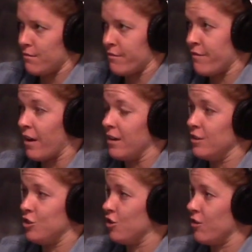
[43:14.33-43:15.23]
fun
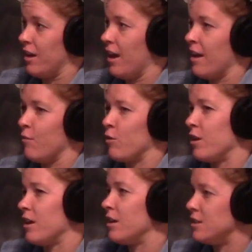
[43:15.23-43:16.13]
journey, and we're
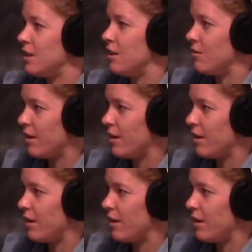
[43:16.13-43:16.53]
gonna continue.